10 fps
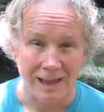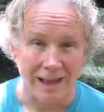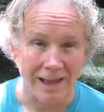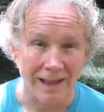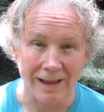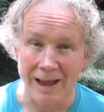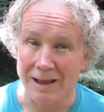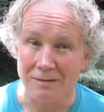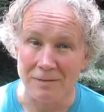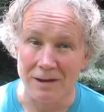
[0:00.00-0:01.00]
and I
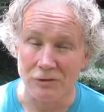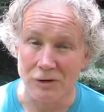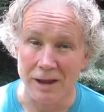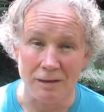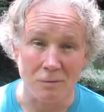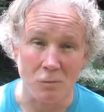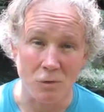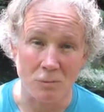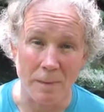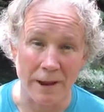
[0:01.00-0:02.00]
invite you to have a
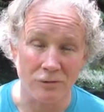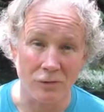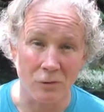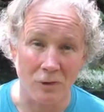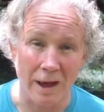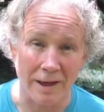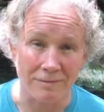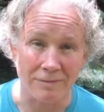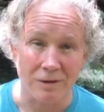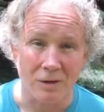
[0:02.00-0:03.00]
more magical
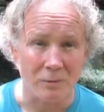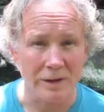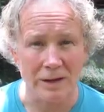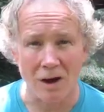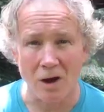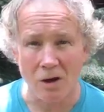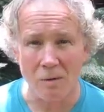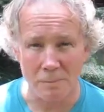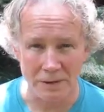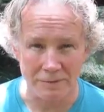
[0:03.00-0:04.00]
life. We can all
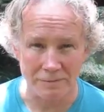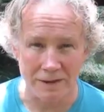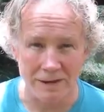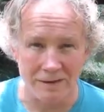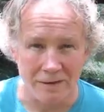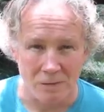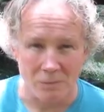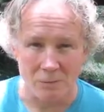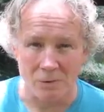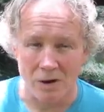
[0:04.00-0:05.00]
benefit
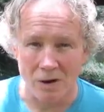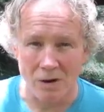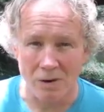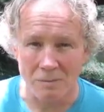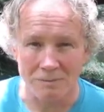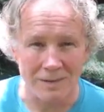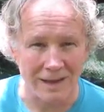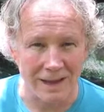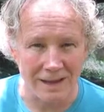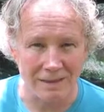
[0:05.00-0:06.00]
when we're all
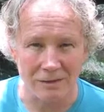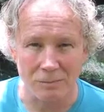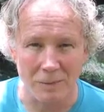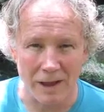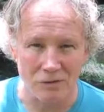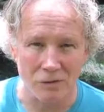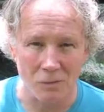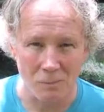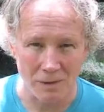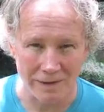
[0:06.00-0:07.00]
in this
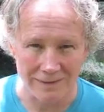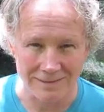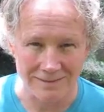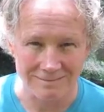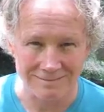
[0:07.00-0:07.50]
magical place.